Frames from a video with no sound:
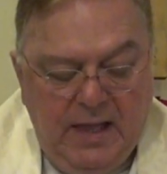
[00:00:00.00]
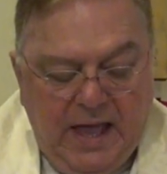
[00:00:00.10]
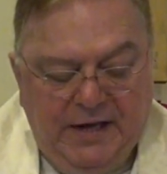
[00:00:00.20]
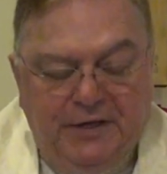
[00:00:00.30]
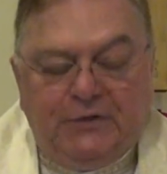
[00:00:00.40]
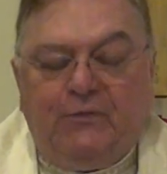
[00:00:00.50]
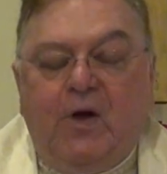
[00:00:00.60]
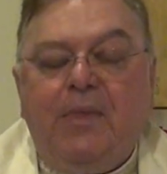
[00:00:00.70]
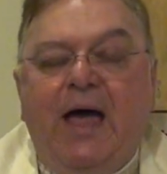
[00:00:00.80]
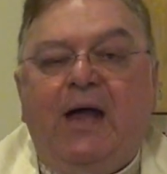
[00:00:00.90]
And it is
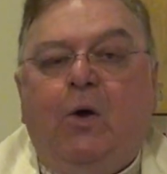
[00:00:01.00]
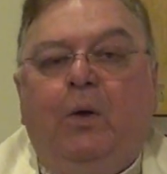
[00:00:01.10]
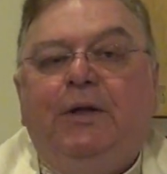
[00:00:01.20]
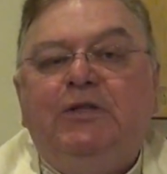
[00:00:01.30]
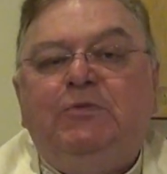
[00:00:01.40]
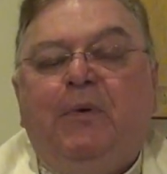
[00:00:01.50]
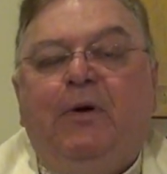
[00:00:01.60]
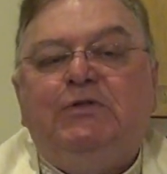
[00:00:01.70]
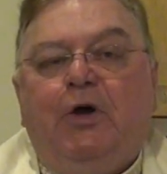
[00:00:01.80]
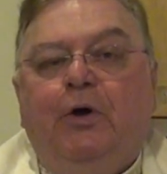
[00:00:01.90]
from that Holy
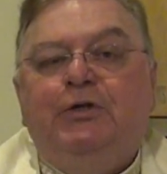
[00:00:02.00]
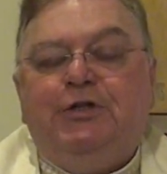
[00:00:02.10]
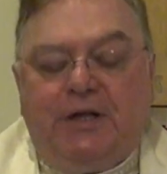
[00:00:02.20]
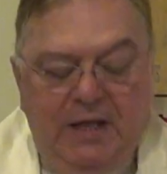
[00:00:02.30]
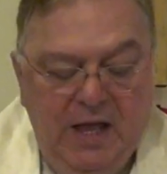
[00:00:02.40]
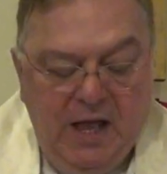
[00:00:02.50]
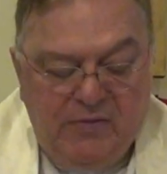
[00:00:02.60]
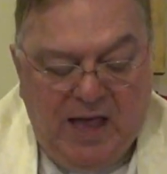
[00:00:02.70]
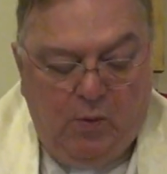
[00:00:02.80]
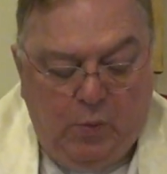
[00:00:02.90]
Spirit's urging
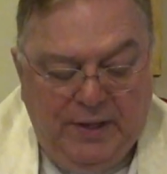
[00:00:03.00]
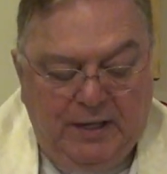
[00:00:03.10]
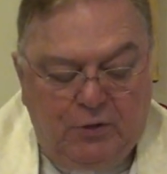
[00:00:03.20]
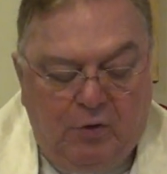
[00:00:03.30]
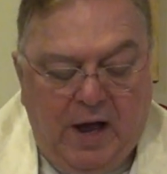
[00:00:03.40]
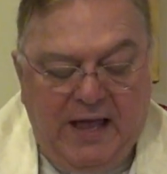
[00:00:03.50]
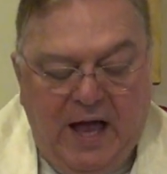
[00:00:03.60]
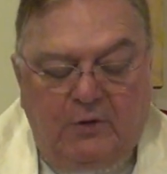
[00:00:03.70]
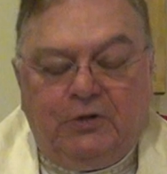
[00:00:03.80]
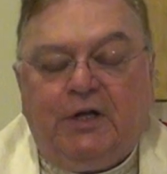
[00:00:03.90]
that we cry
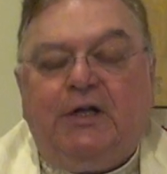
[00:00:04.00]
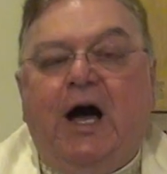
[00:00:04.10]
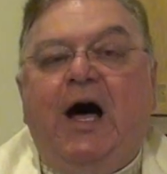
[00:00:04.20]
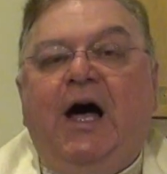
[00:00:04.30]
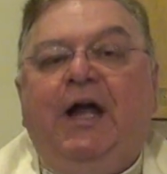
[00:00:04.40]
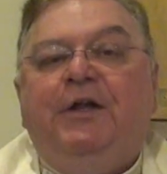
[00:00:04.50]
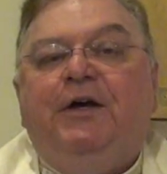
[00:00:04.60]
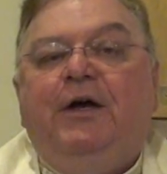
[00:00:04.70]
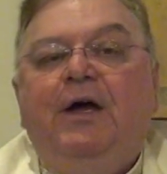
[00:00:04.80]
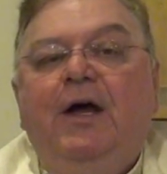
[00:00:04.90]
out to
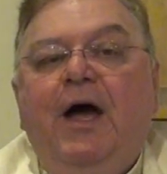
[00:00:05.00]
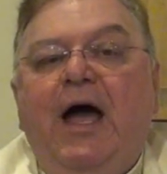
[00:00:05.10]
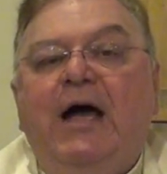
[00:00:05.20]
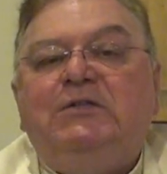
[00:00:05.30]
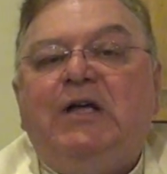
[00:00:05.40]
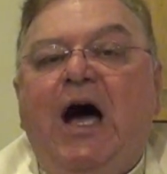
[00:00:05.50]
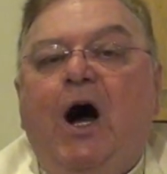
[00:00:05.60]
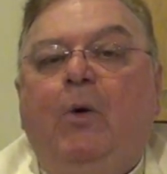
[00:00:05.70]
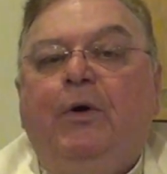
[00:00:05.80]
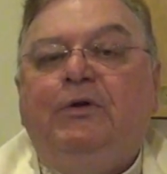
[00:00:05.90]
God as
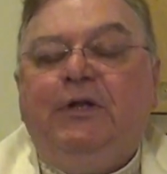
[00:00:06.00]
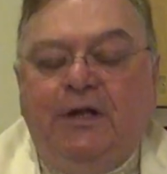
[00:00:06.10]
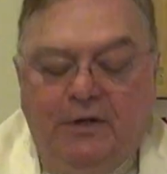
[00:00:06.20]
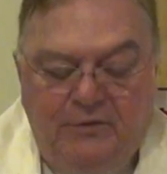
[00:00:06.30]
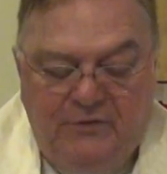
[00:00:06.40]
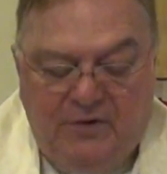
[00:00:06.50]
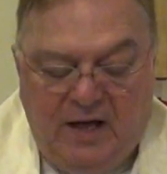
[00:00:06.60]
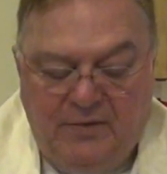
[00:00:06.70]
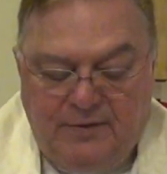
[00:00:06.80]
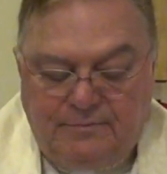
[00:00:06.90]
our dear
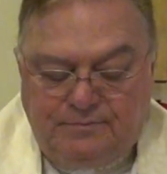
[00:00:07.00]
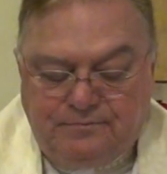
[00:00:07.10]
Father.